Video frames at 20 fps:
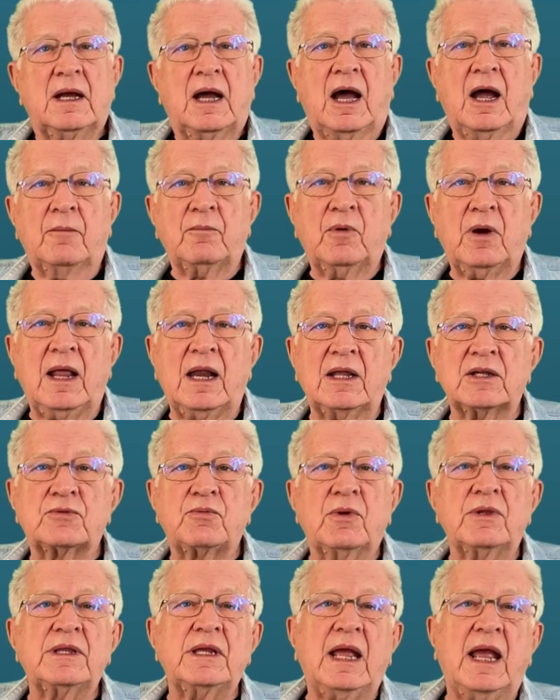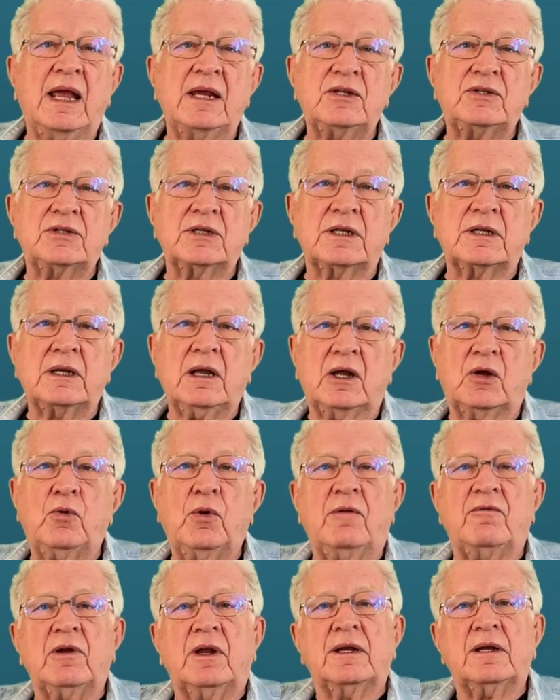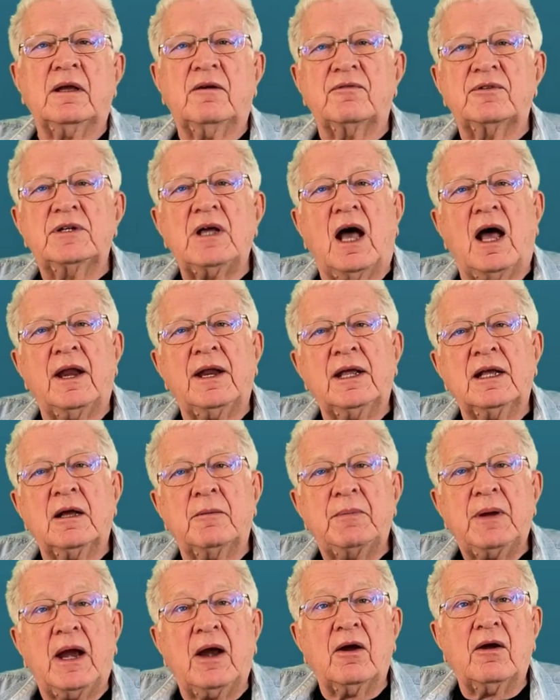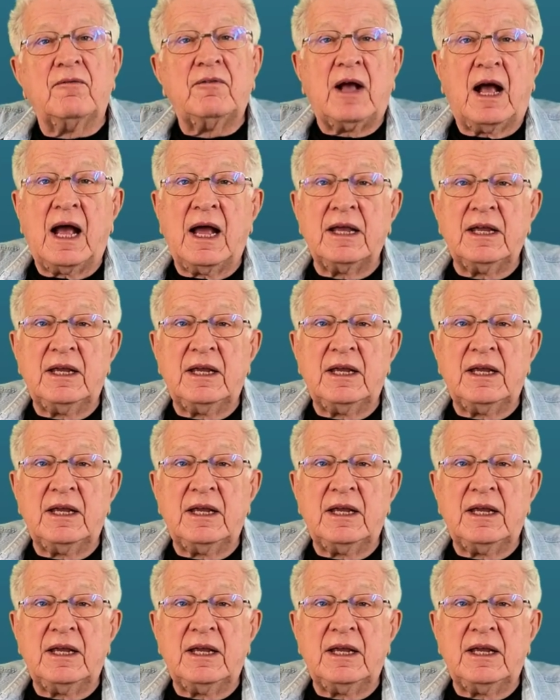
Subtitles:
Umbrellas were the ancient equivalent of donning a pair of high